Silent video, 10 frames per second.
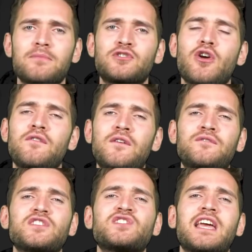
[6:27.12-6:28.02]
up the trophy
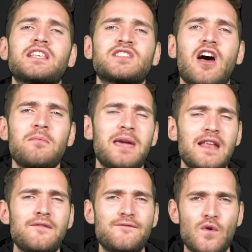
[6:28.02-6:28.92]
for the second time
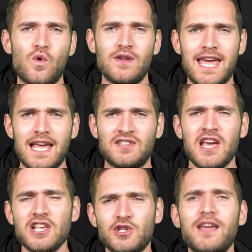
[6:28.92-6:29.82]
in 4 years.
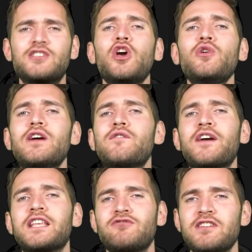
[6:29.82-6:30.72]
So a 2-0
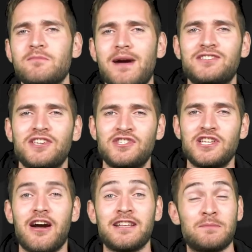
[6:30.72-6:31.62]
victory to Manchester
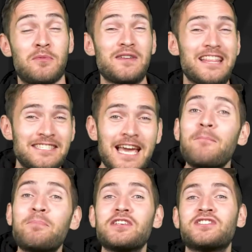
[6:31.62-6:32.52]
United, but with the
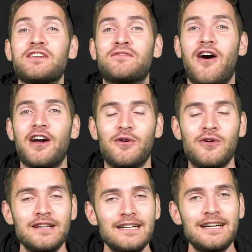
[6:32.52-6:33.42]
Champions League
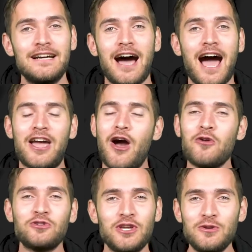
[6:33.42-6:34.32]
final, I
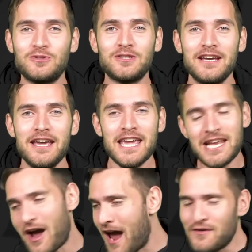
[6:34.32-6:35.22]
can't choose.
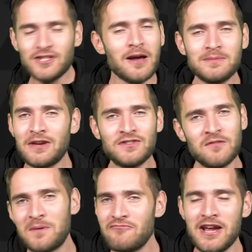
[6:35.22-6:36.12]
You know, every time
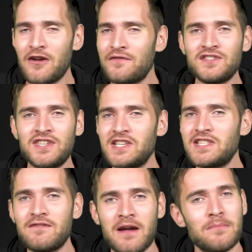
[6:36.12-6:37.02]
Chelsea have been written off the
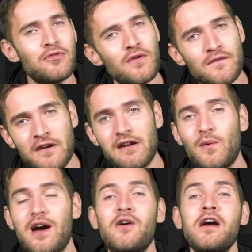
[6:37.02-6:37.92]
season, they've come through it very
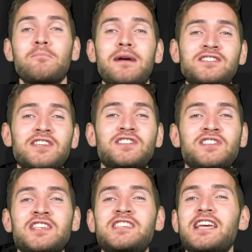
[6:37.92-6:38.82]
well. Manchester
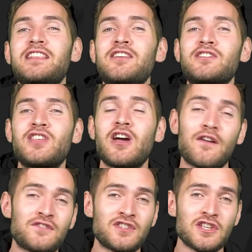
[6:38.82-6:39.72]
City, it looks like
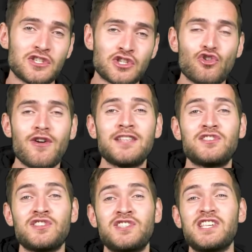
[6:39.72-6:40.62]
after such a strong end
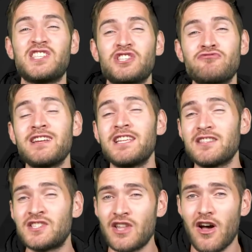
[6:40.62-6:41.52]
to the season, it's written
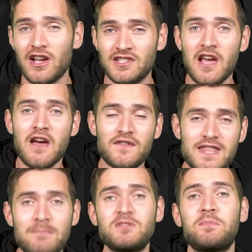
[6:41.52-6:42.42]
in the stars for
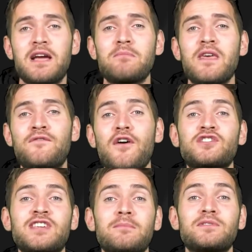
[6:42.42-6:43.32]
them to pick up their
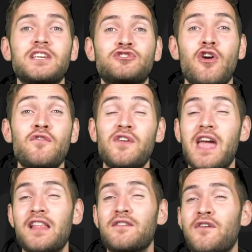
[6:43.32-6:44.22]
first Champions League
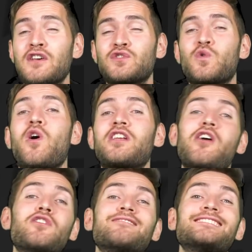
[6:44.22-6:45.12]
trophy and the first for
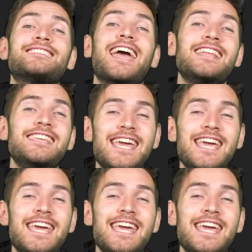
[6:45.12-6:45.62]
Guardiola in 10